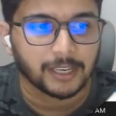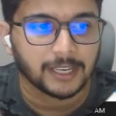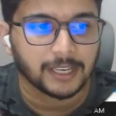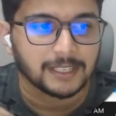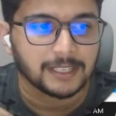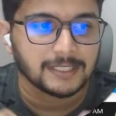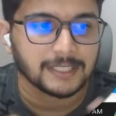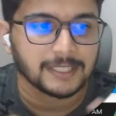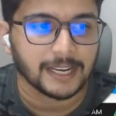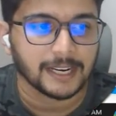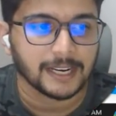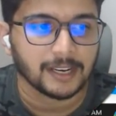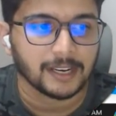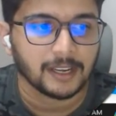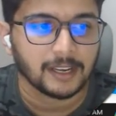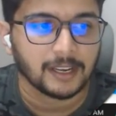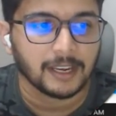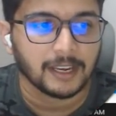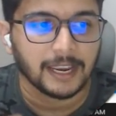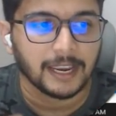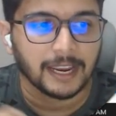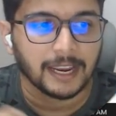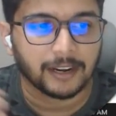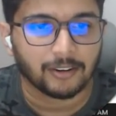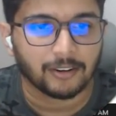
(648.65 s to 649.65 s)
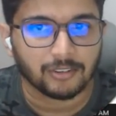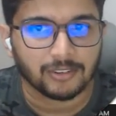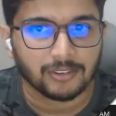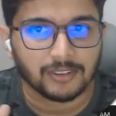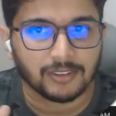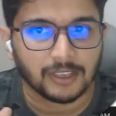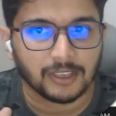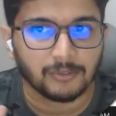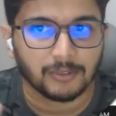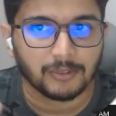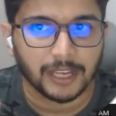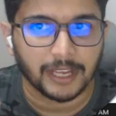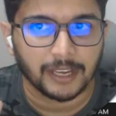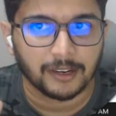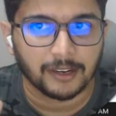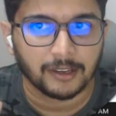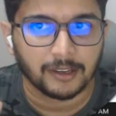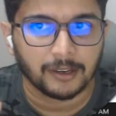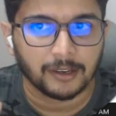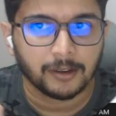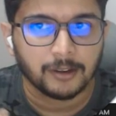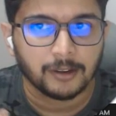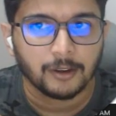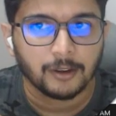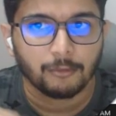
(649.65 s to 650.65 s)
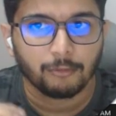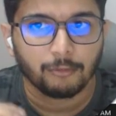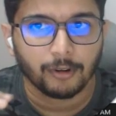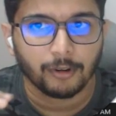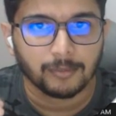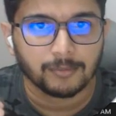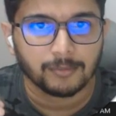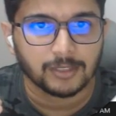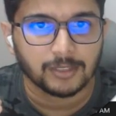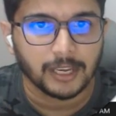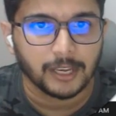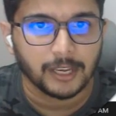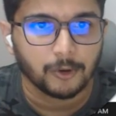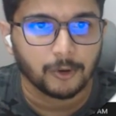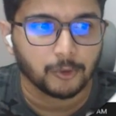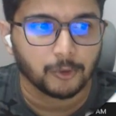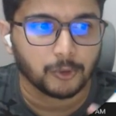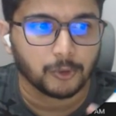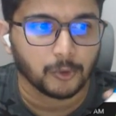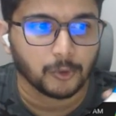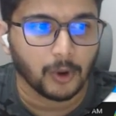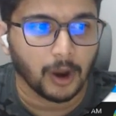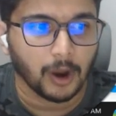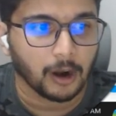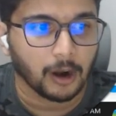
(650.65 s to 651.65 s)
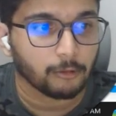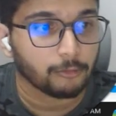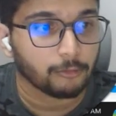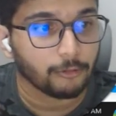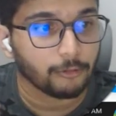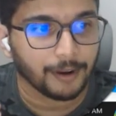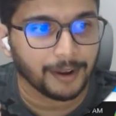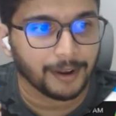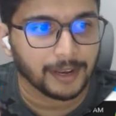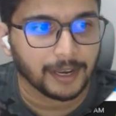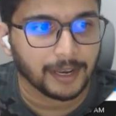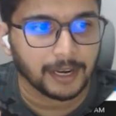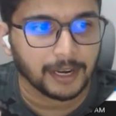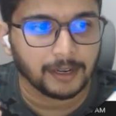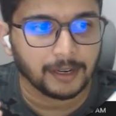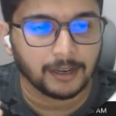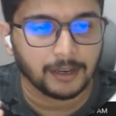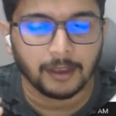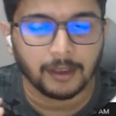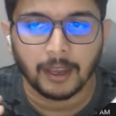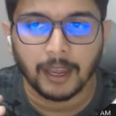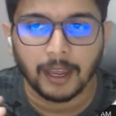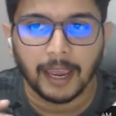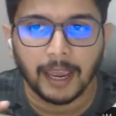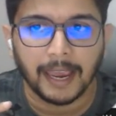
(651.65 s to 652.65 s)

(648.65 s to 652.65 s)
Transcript: We can send and receive data from Xano to our front end